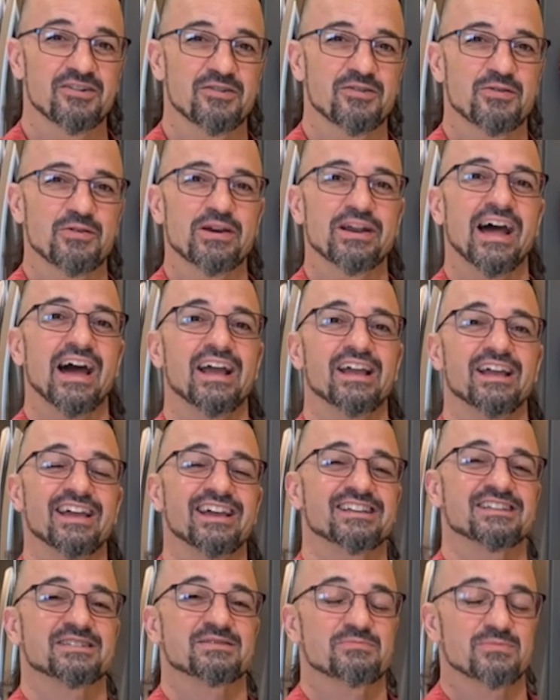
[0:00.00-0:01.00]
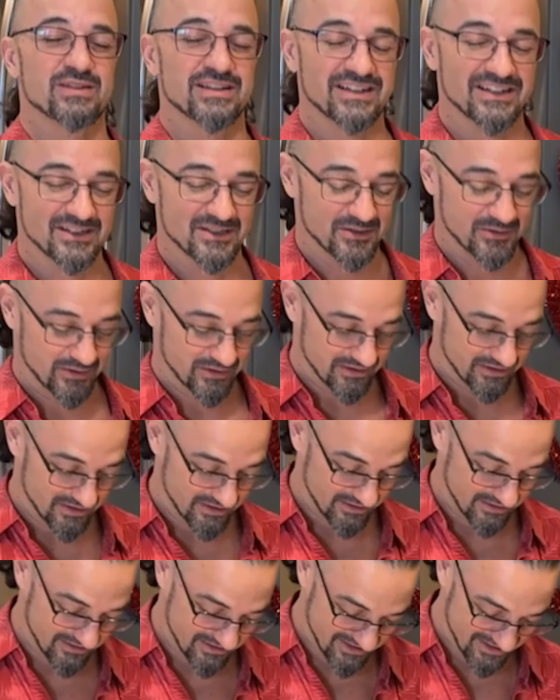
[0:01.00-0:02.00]
when I explained it to her,
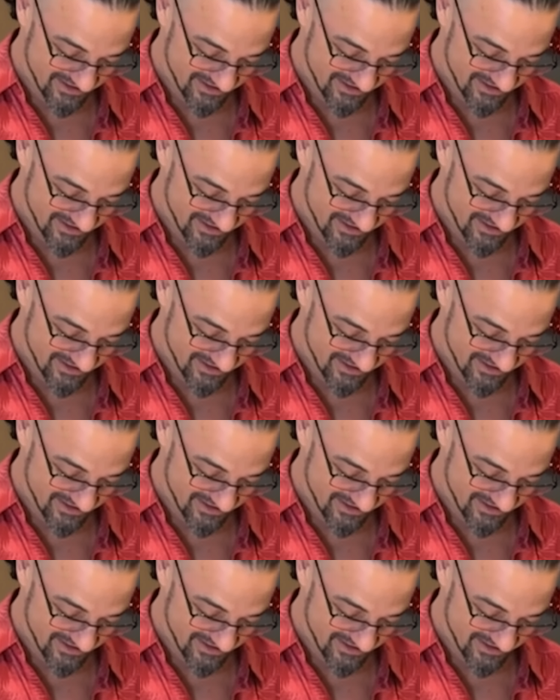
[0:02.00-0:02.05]
so.